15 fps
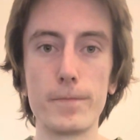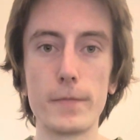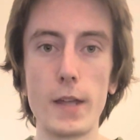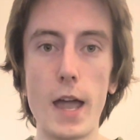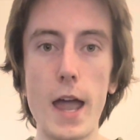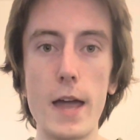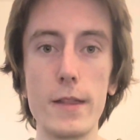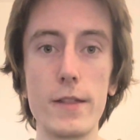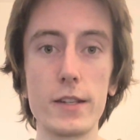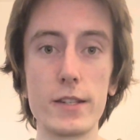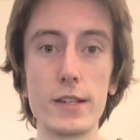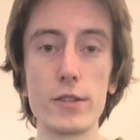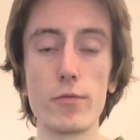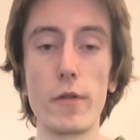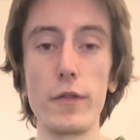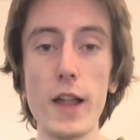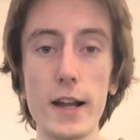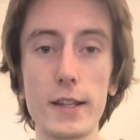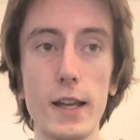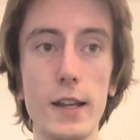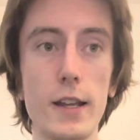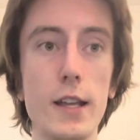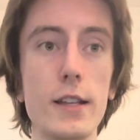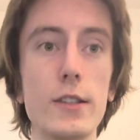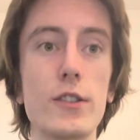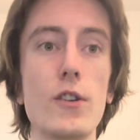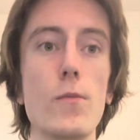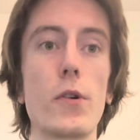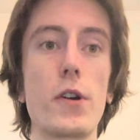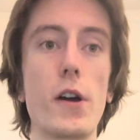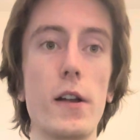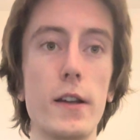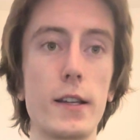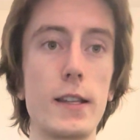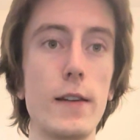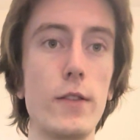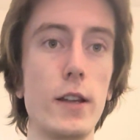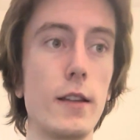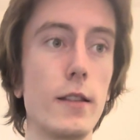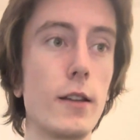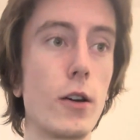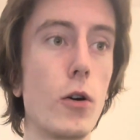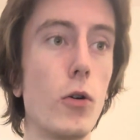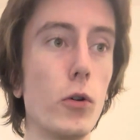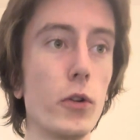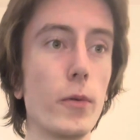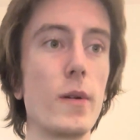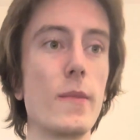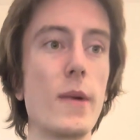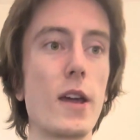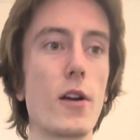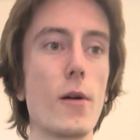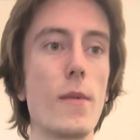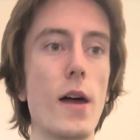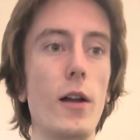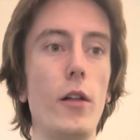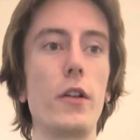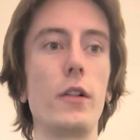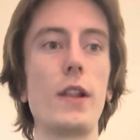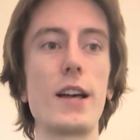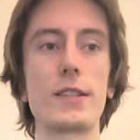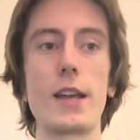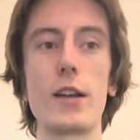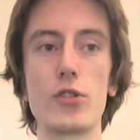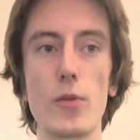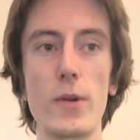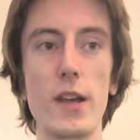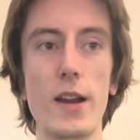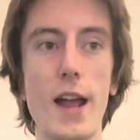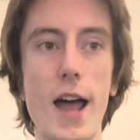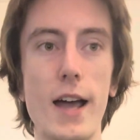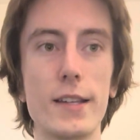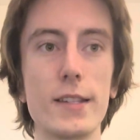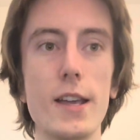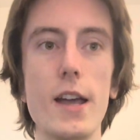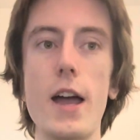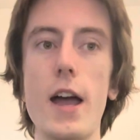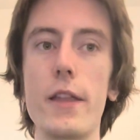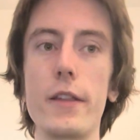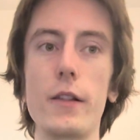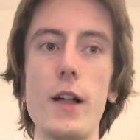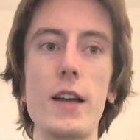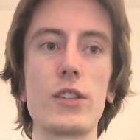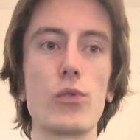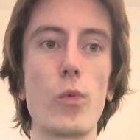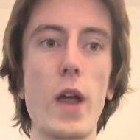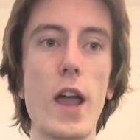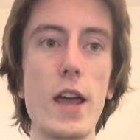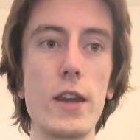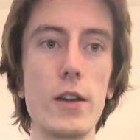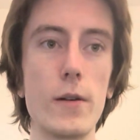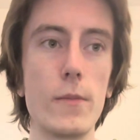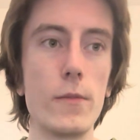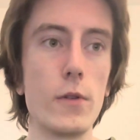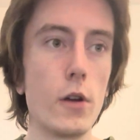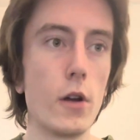And this is reflected in superconductivity. The colder we make our metal, the less entropy it has, and the less random